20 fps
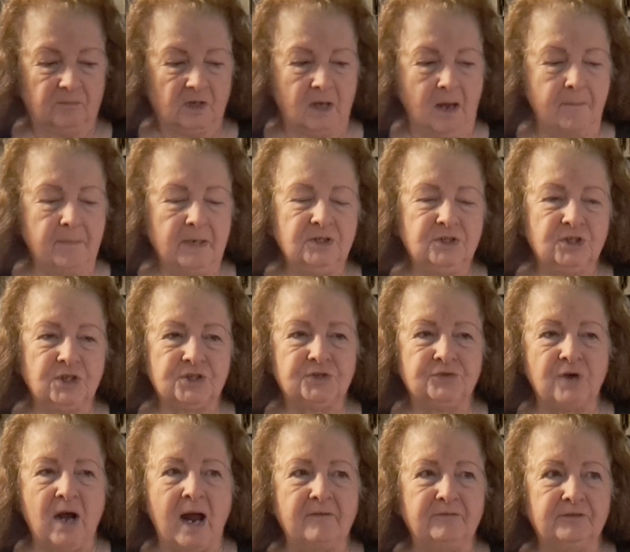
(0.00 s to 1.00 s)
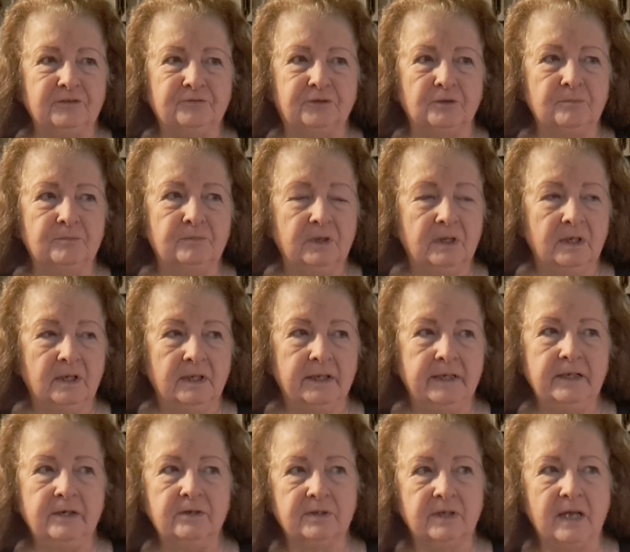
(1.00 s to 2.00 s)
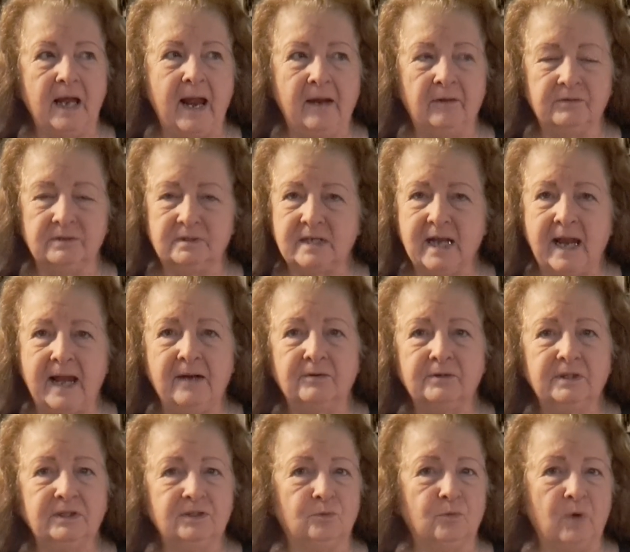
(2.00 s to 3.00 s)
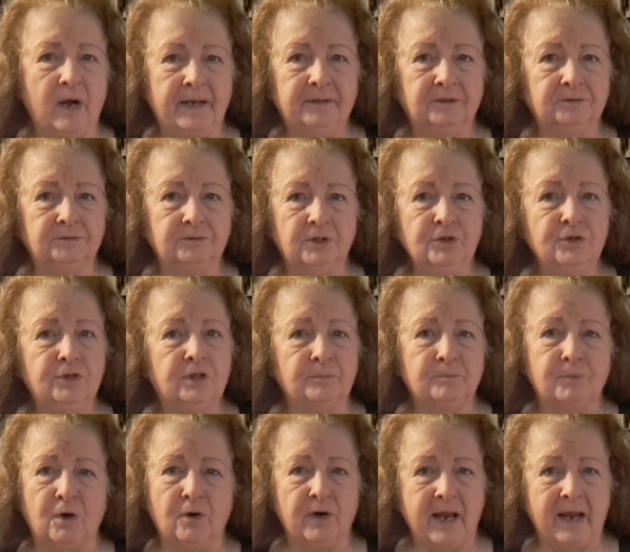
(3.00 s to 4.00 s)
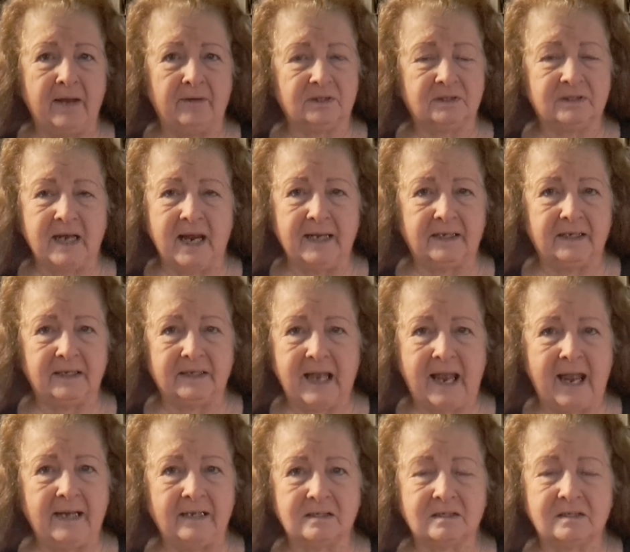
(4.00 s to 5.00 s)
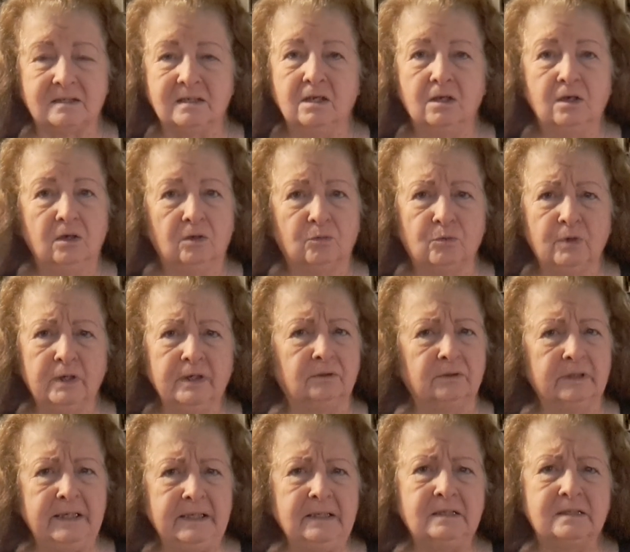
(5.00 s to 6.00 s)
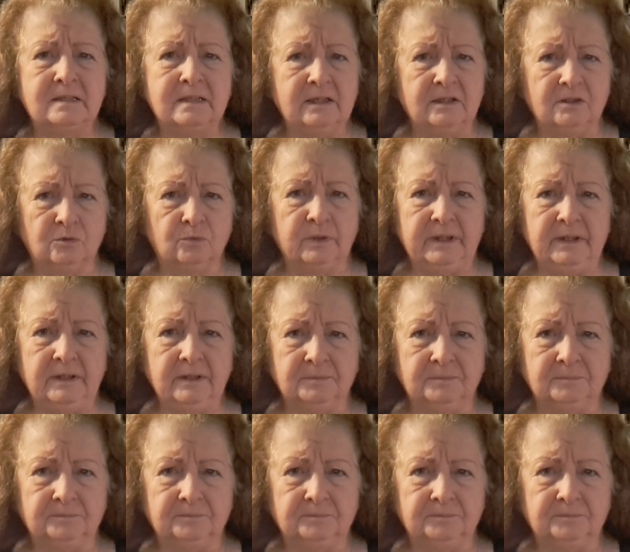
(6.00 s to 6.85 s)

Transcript: I mean, just driving from here to out in town and around, you can burn out a tank of gas real easy in a week.